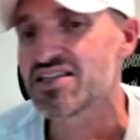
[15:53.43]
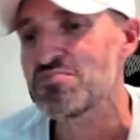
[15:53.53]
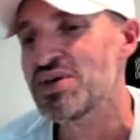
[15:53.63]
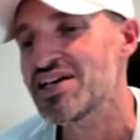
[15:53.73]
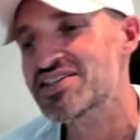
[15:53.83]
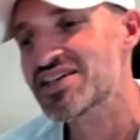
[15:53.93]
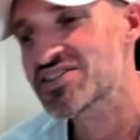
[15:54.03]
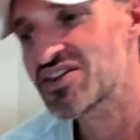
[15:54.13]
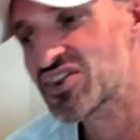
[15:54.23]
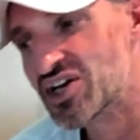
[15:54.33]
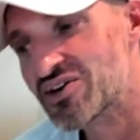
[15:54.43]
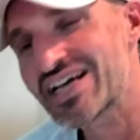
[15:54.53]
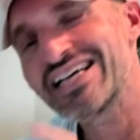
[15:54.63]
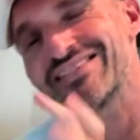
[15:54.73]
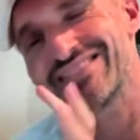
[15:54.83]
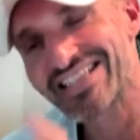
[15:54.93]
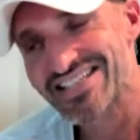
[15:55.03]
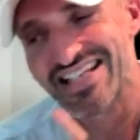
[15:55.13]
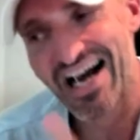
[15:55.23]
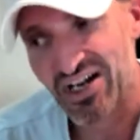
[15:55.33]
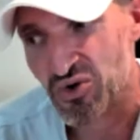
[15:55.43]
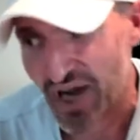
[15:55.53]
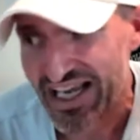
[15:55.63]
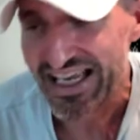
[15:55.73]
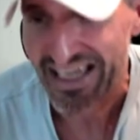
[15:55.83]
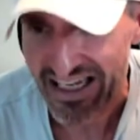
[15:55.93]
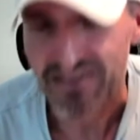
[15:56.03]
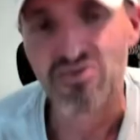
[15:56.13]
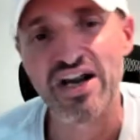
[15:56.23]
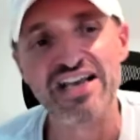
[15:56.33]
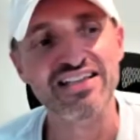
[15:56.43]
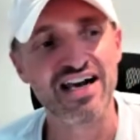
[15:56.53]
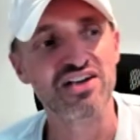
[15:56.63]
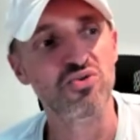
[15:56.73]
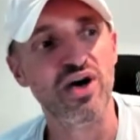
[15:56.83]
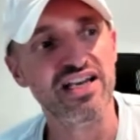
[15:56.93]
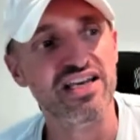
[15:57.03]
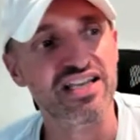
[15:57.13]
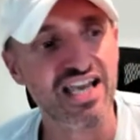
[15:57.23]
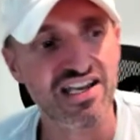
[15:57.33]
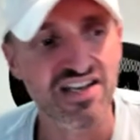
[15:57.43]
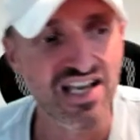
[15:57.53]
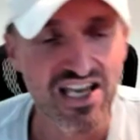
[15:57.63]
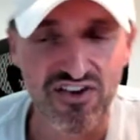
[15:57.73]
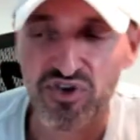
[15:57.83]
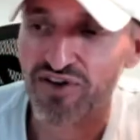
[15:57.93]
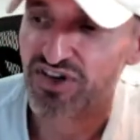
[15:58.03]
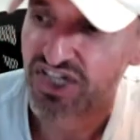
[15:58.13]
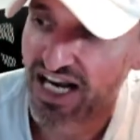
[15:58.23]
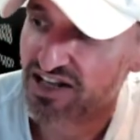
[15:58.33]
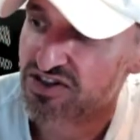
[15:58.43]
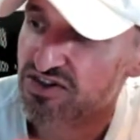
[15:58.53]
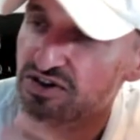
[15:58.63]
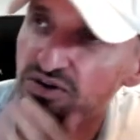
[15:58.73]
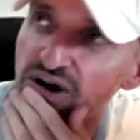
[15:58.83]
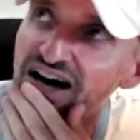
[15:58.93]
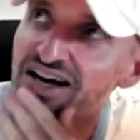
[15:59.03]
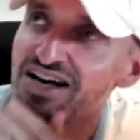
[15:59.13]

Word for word: the PS60 theory. It's not quite it, right? Not quite it. Again, if you have a chance to